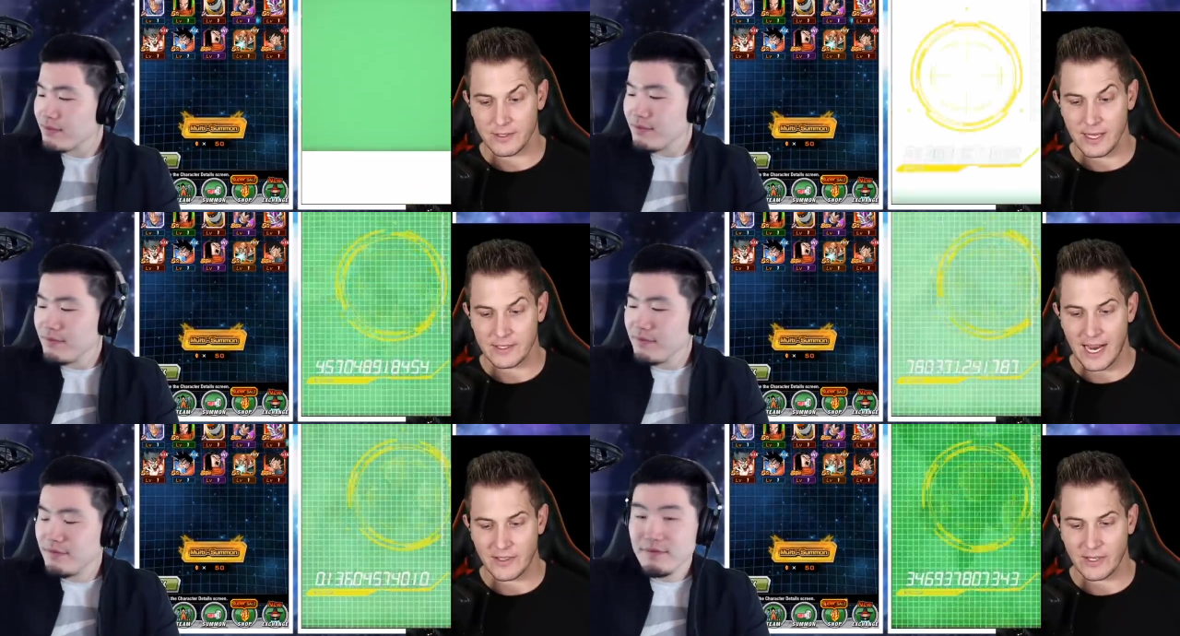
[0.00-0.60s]
Speaker 1: it's,
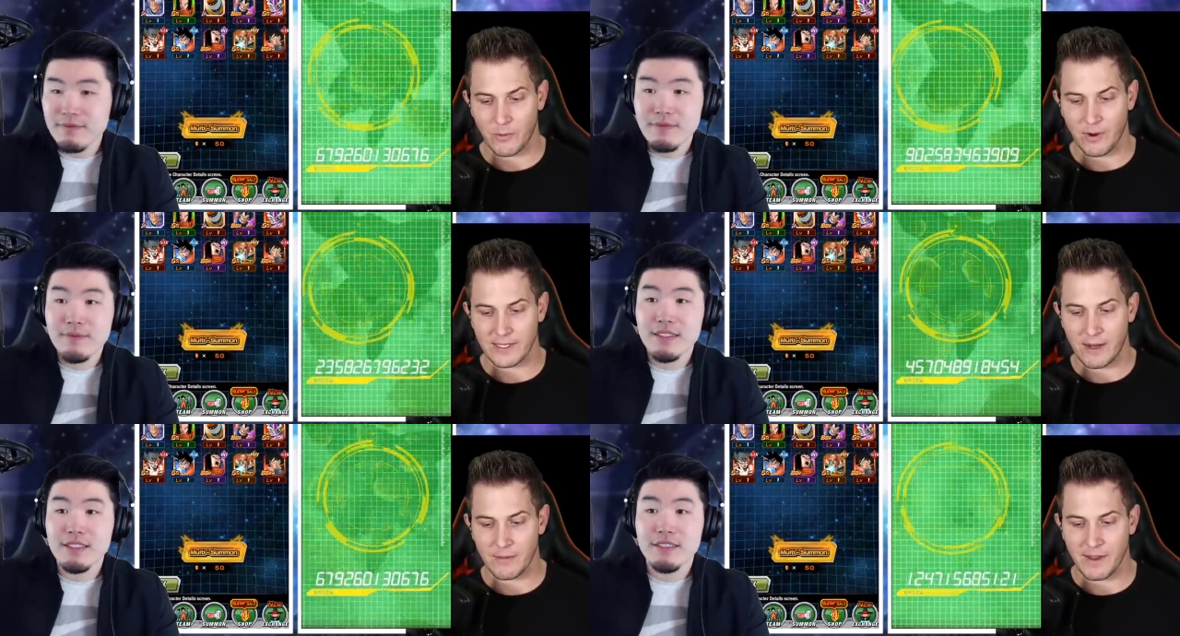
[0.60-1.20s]
it's actually
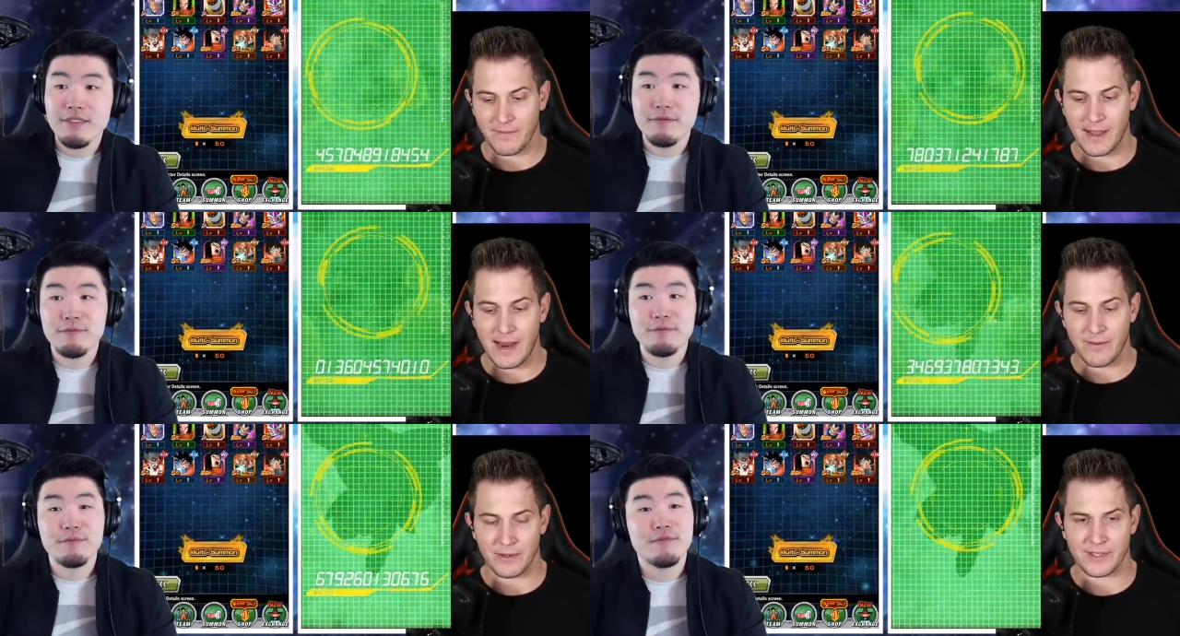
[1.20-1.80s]
worked out in my
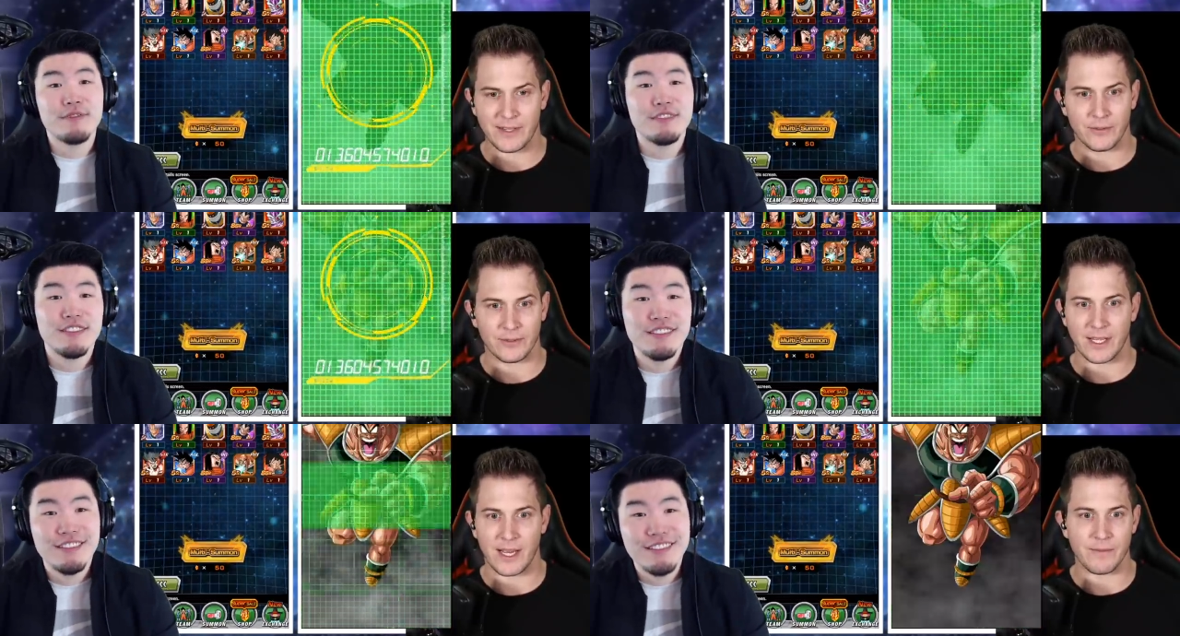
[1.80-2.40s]
favor
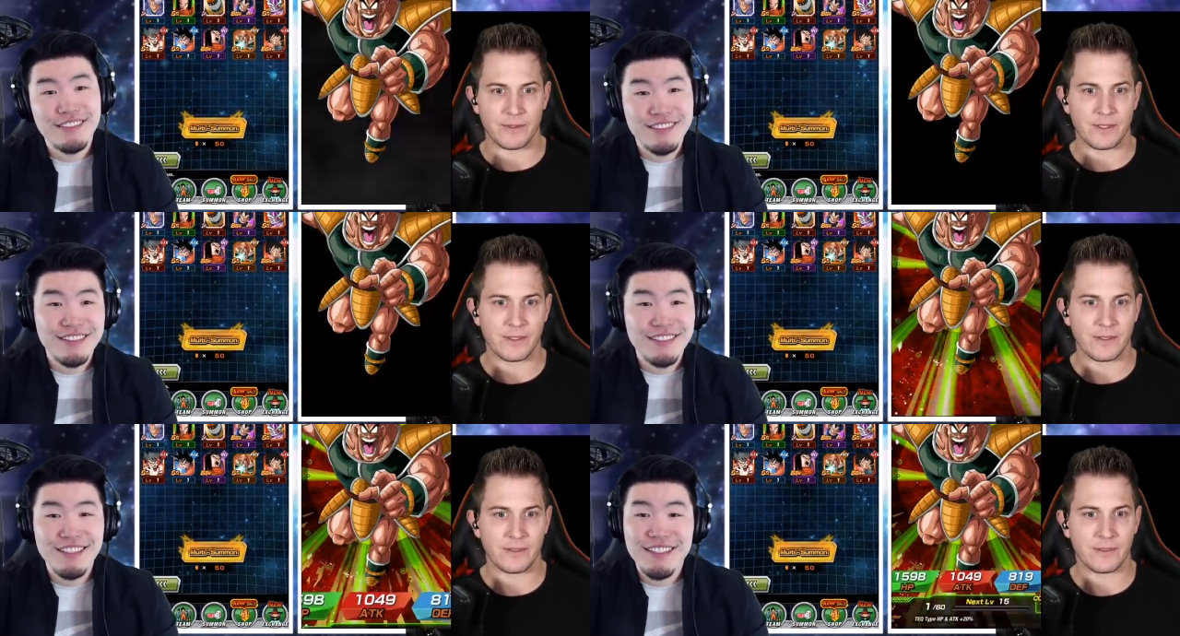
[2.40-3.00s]
several
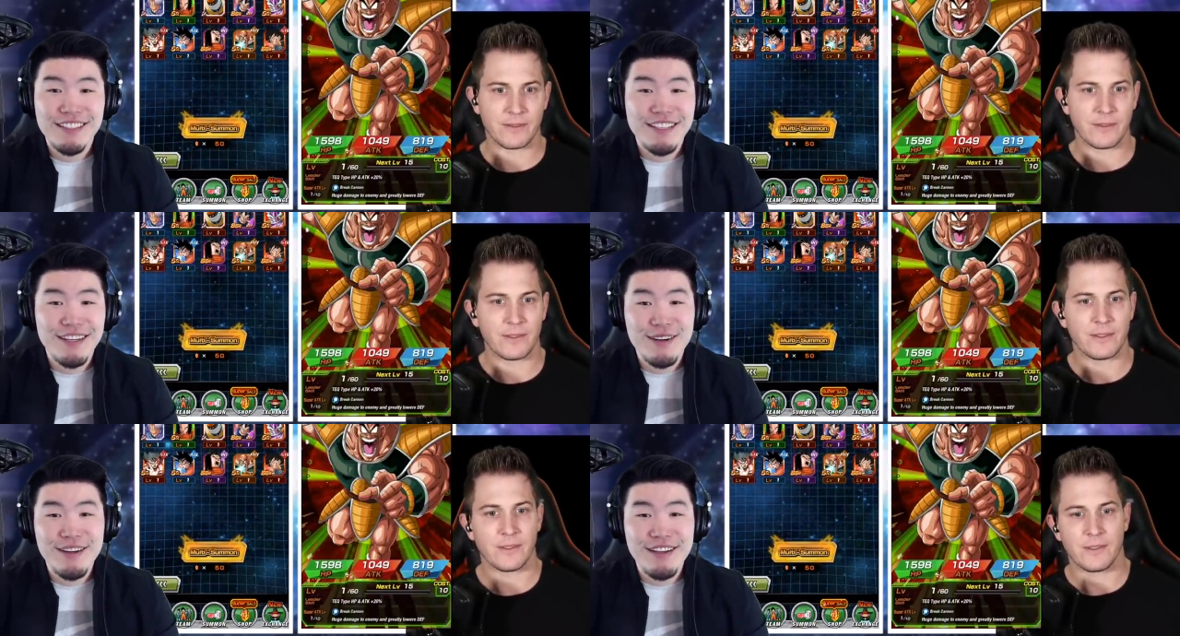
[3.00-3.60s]
times.
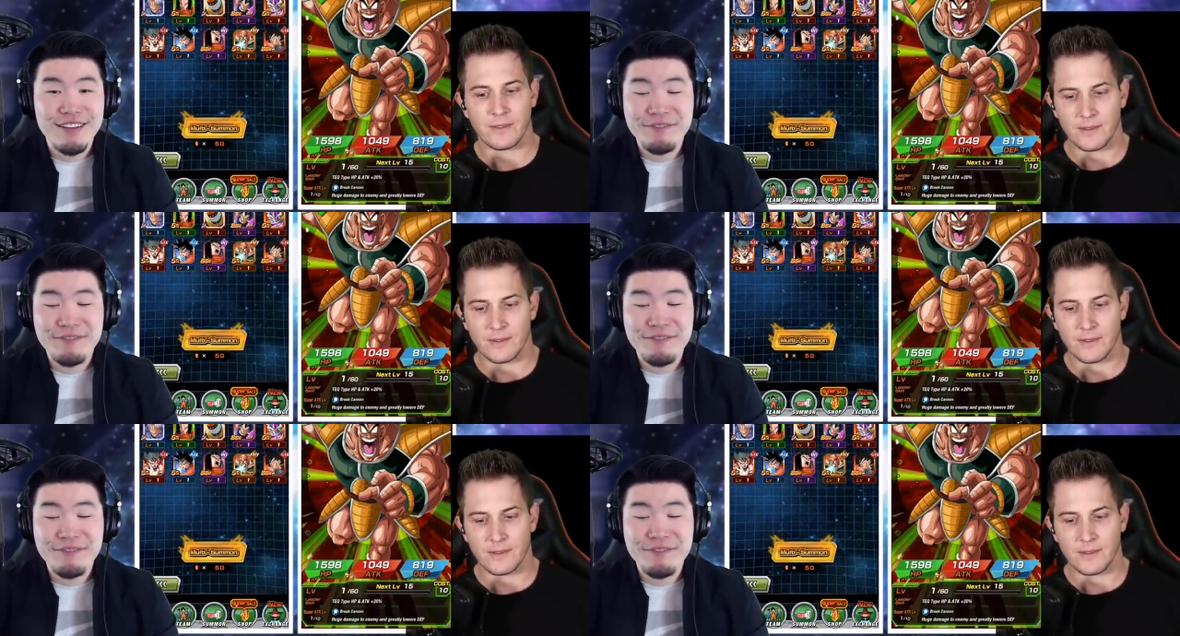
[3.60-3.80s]
All right.